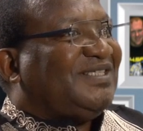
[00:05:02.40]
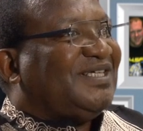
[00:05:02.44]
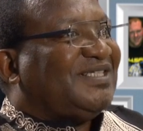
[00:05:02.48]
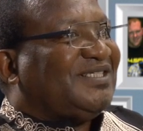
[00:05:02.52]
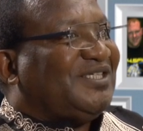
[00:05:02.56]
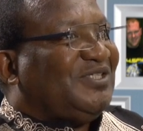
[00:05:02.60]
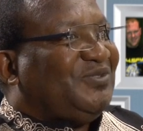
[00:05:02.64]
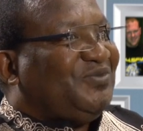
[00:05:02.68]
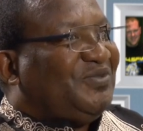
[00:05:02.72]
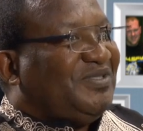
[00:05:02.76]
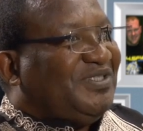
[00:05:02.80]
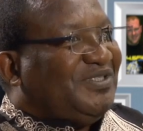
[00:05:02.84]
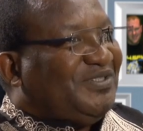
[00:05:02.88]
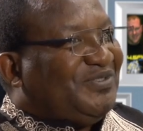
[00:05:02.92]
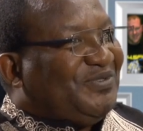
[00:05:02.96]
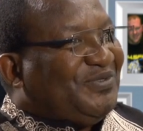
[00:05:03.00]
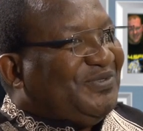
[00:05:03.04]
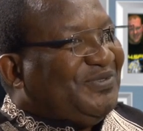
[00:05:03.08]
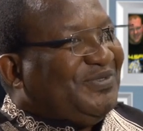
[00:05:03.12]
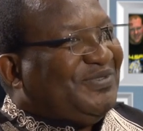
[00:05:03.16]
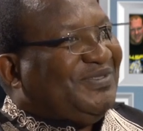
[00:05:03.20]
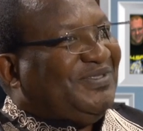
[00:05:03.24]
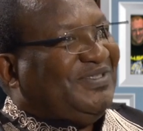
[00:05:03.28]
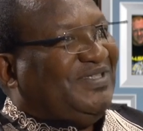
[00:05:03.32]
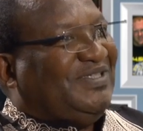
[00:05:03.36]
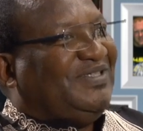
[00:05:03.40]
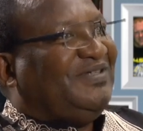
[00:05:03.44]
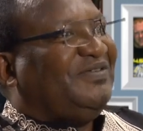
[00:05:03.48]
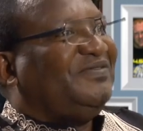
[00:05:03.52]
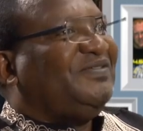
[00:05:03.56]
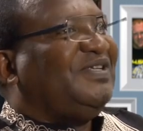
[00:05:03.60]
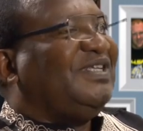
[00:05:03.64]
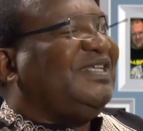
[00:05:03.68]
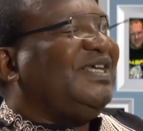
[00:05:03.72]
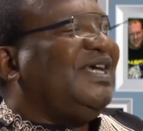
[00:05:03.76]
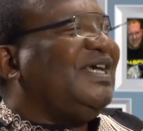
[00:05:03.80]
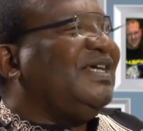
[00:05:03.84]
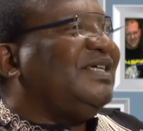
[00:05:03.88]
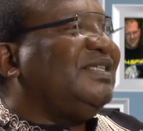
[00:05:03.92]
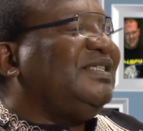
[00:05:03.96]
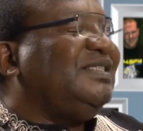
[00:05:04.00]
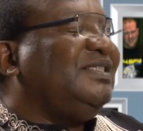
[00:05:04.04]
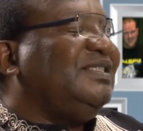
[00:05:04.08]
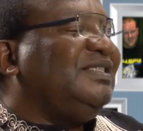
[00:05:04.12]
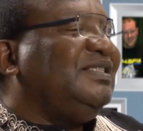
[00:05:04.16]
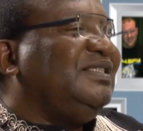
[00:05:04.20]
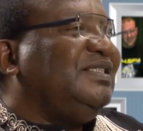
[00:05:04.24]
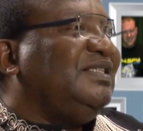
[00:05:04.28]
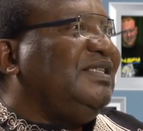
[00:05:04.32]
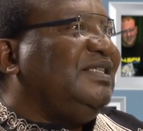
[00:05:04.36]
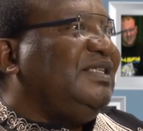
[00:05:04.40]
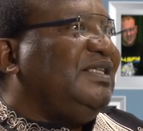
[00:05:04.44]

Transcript: Section 22 of that act.